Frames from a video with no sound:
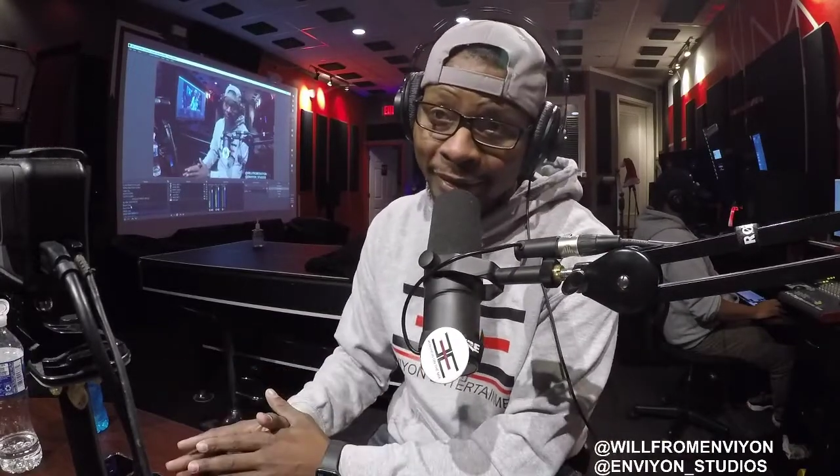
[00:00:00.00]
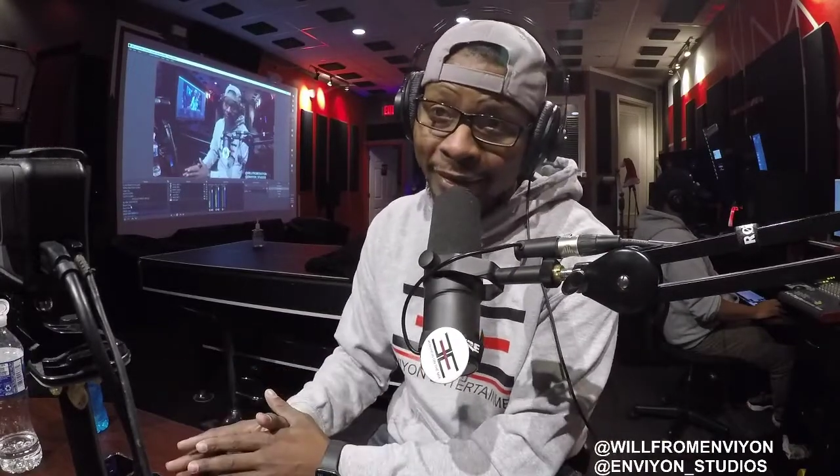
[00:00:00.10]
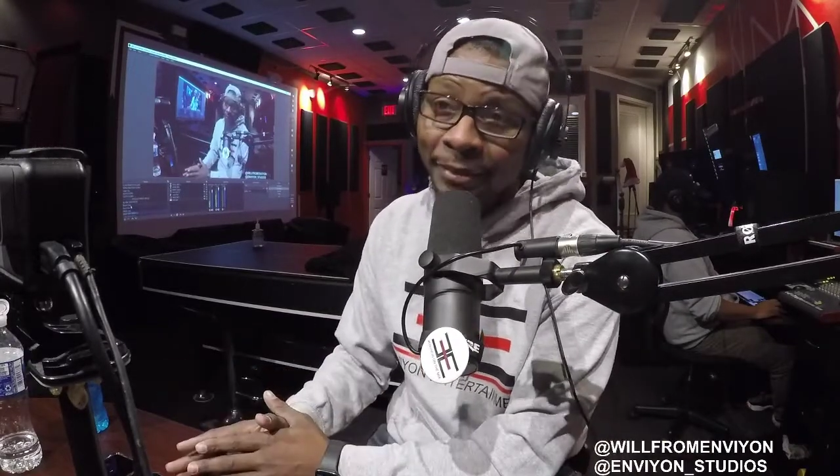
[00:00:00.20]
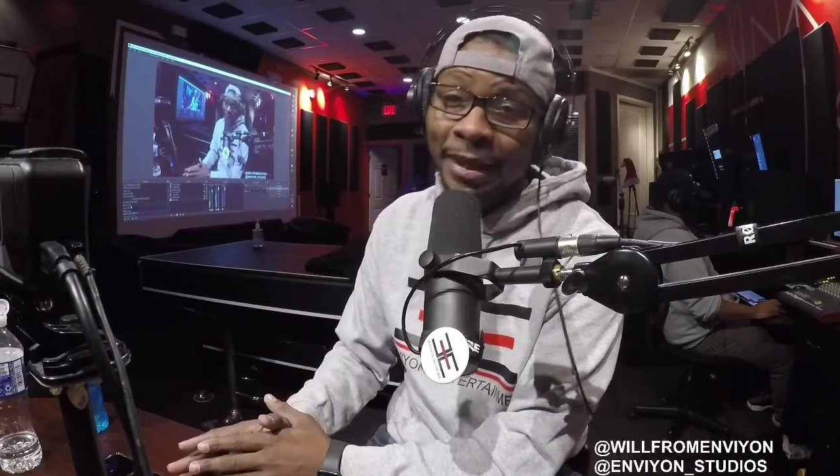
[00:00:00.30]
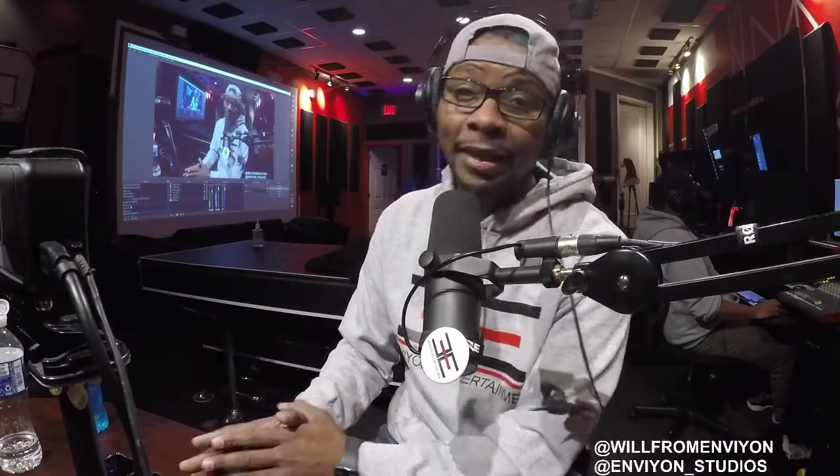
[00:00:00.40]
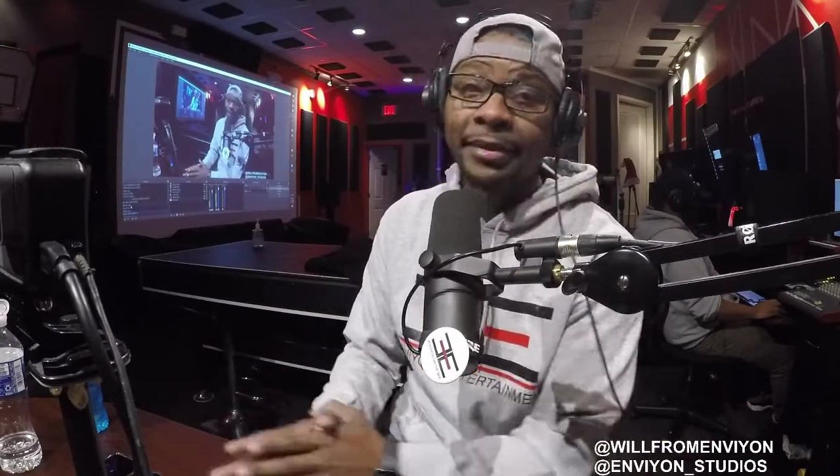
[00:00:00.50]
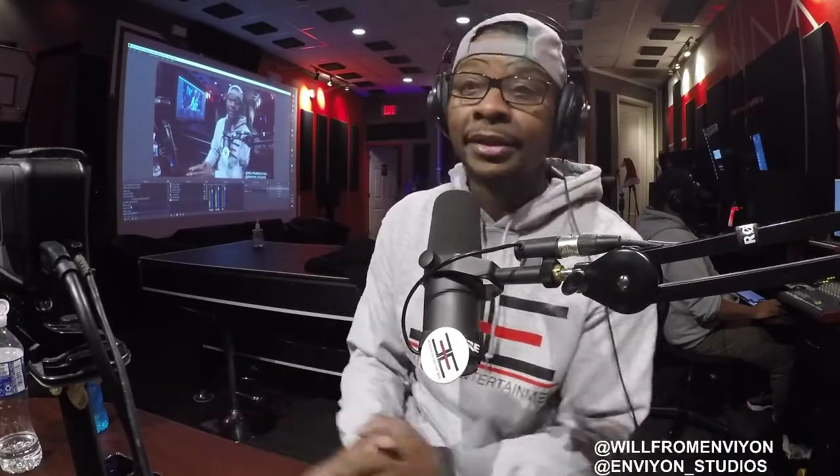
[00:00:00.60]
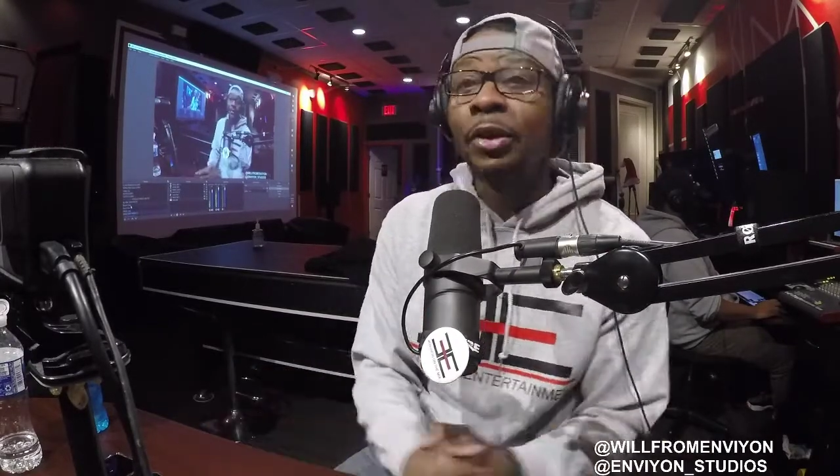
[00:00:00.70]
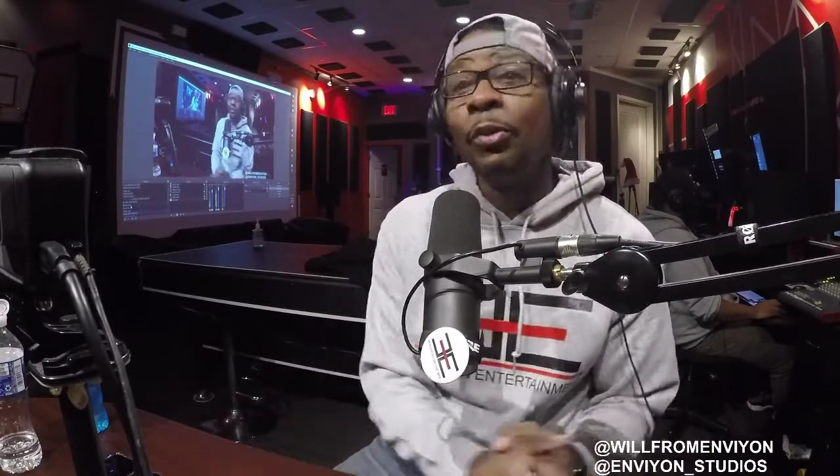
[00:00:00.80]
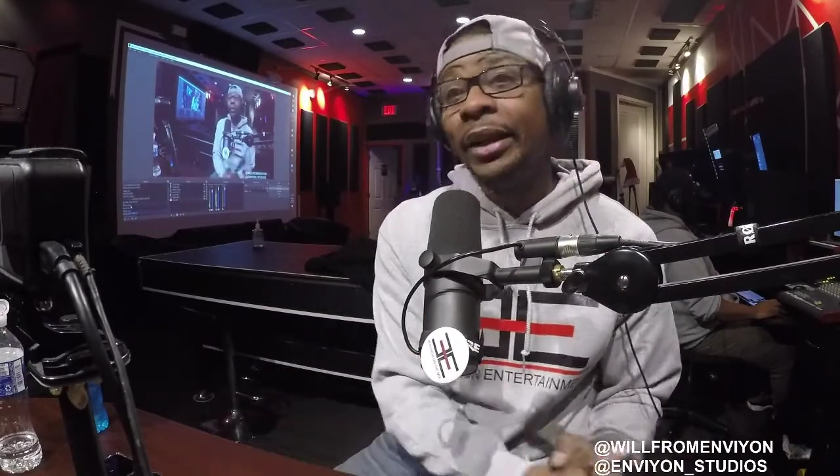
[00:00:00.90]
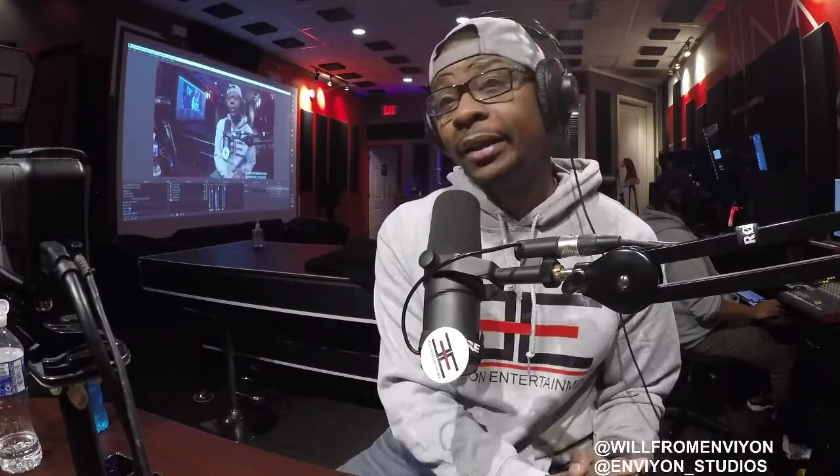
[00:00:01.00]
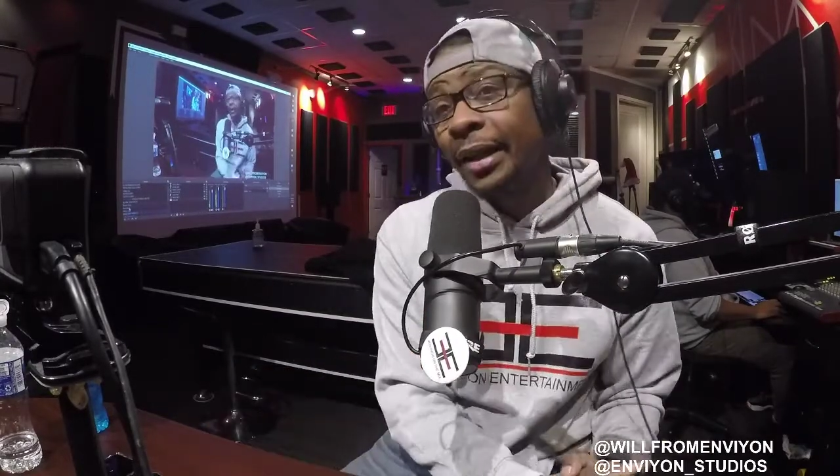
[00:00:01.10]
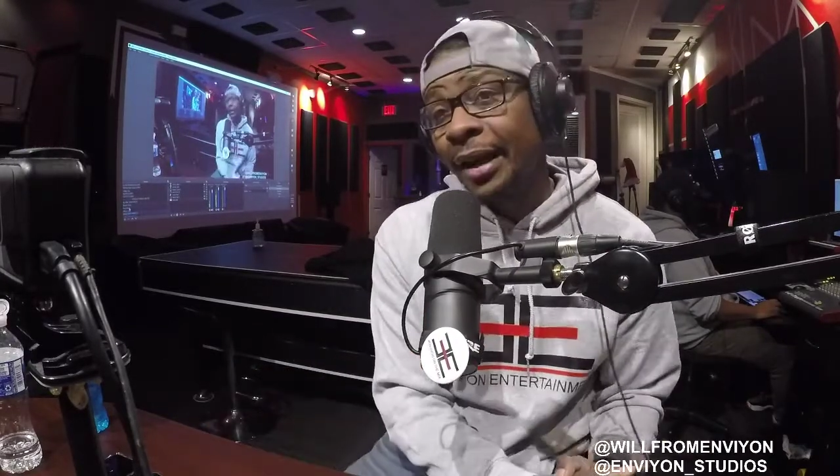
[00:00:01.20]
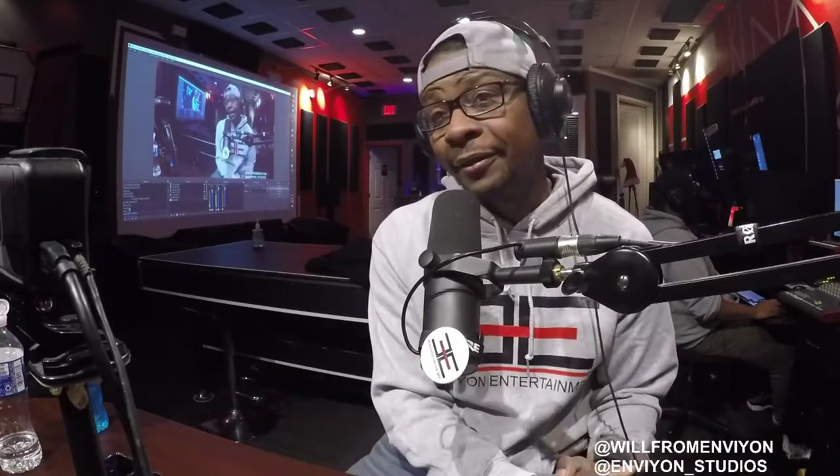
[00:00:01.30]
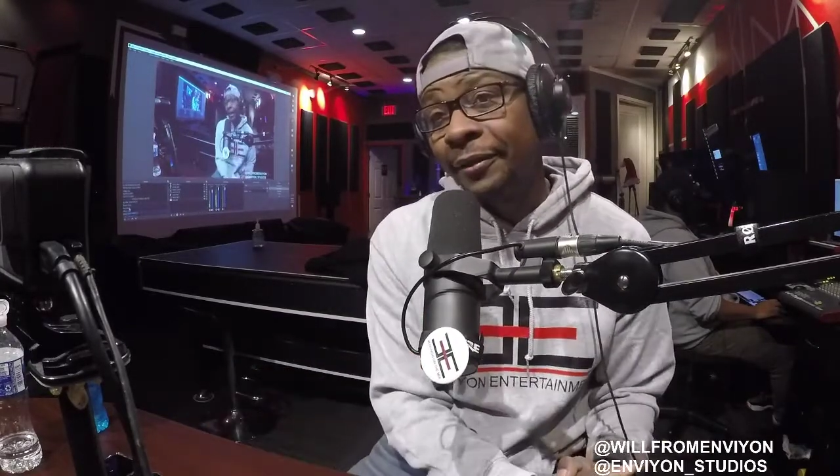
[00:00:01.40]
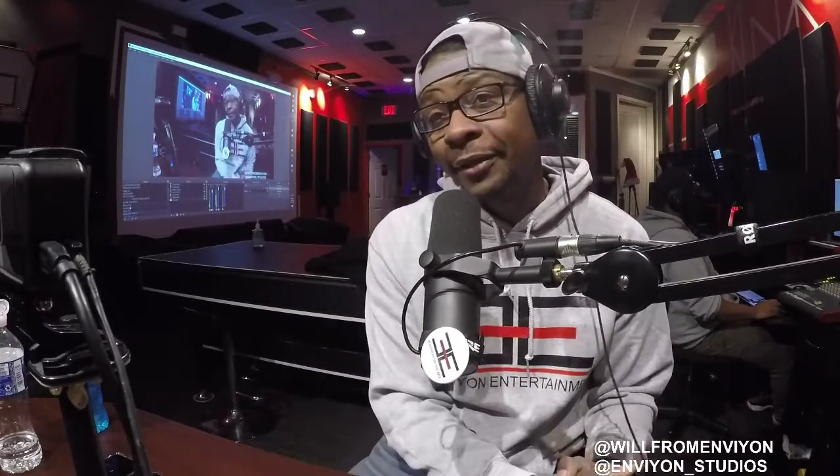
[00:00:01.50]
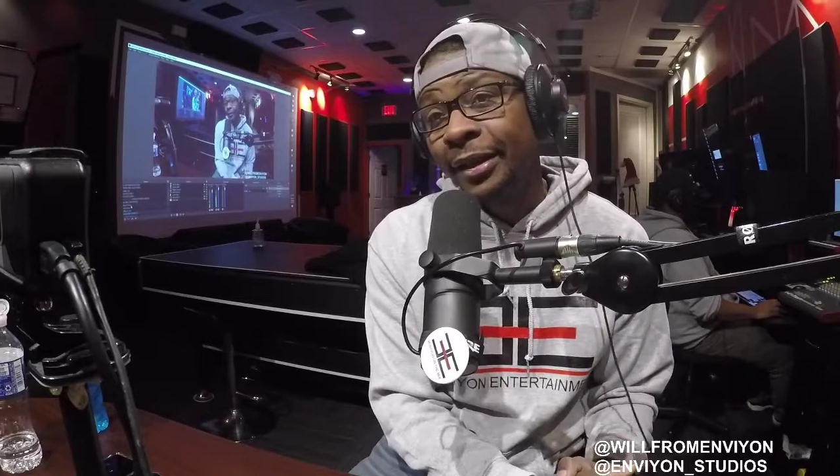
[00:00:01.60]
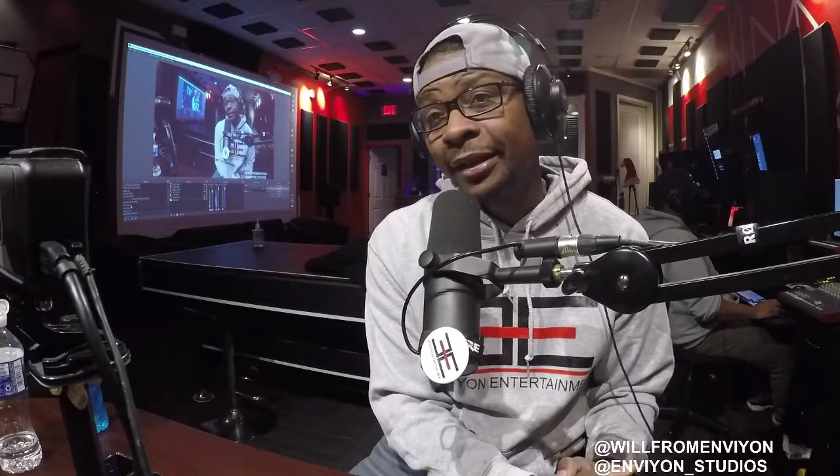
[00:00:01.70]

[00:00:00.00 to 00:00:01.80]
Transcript: Sometimes it's a way of life.